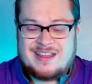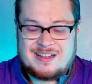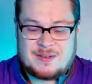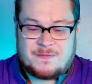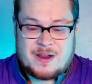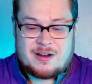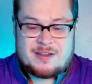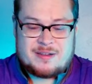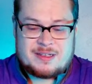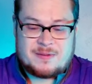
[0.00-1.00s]
it's a
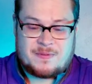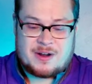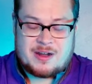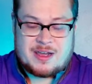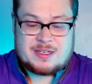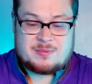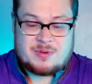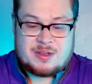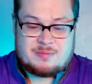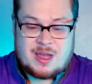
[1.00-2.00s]
fairy, it's a fairy, not a
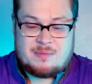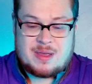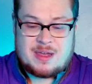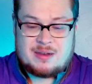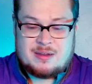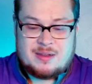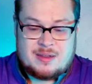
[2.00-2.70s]
Sprite. My bad.